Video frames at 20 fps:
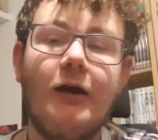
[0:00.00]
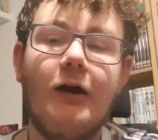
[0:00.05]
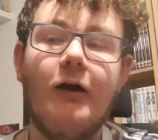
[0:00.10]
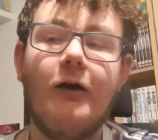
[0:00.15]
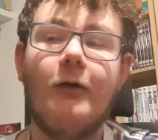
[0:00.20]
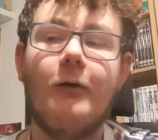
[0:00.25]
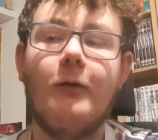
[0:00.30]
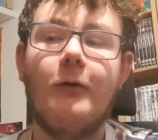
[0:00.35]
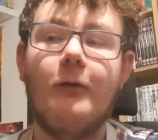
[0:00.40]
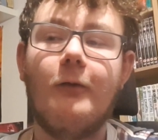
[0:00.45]

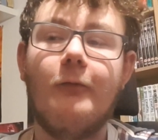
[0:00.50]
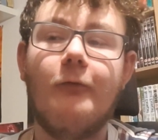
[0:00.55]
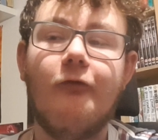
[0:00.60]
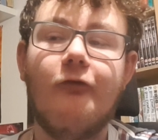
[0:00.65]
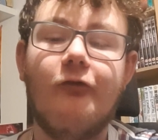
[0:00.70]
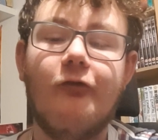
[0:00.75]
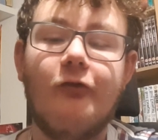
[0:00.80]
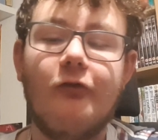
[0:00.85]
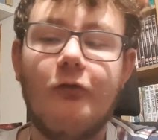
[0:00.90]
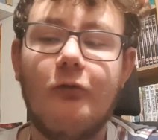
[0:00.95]
of
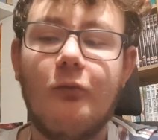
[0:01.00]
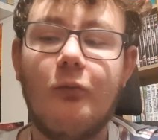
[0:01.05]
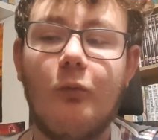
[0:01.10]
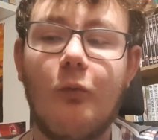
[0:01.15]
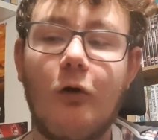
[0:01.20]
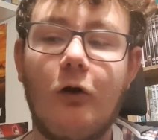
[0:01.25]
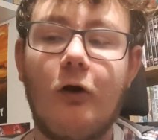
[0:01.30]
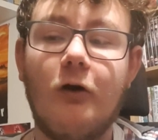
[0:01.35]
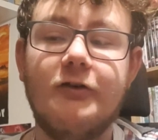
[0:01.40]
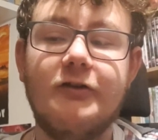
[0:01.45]

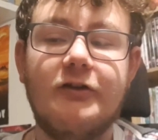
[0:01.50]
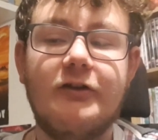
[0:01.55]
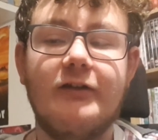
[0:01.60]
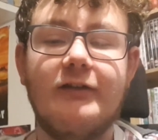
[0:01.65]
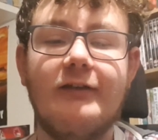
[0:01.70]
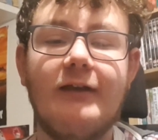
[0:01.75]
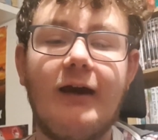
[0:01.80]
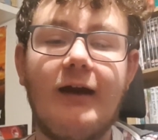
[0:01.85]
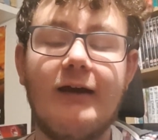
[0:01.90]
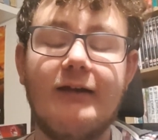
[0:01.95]
what
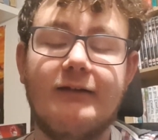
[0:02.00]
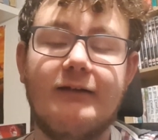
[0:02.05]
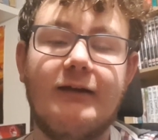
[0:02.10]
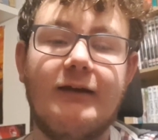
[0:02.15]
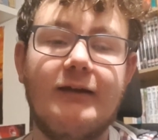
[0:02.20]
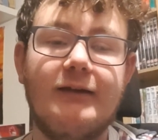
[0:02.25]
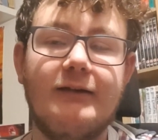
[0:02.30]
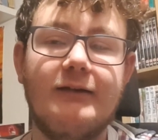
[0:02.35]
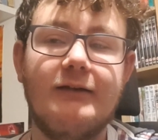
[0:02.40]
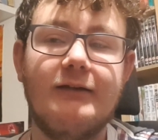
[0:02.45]
Hodoka's had,
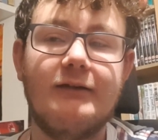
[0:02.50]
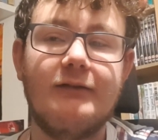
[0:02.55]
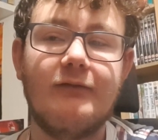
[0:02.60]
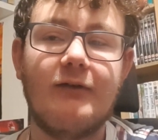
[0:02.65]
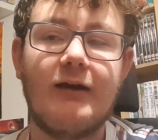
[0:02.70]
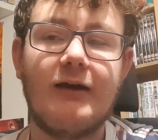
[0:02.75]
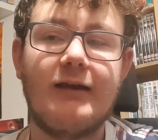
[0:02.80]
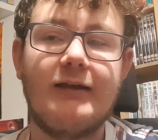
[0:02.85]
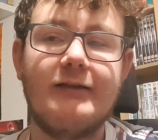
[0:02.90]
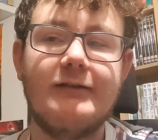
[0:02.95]
and
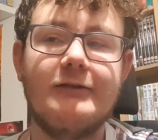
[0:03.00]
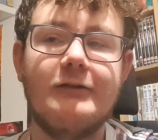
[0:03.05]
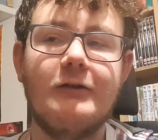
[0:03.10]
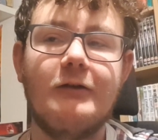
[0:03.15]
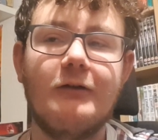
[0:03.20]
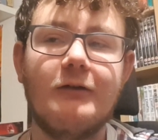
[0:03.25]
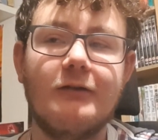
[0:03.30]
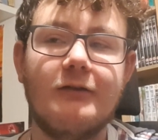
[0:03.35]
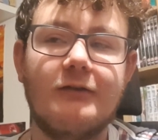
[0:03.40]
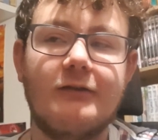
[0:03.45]
that he's
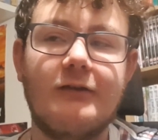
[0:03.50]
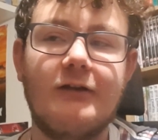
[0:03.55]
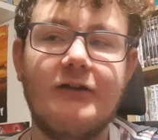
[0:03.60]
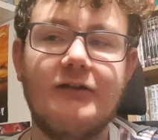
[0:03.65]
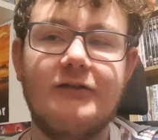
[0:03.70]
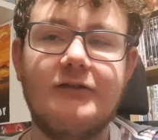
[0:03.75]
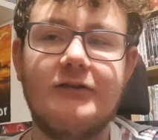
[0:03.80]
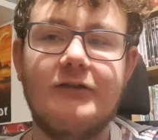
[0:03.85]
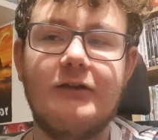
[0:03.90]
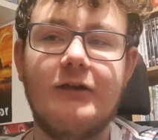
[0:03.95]
not
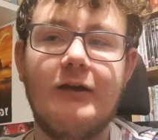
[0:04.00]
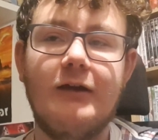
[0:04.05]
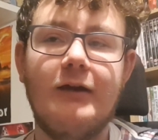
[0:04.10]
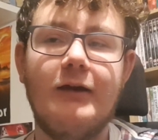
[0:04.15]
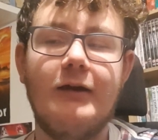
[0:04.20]
such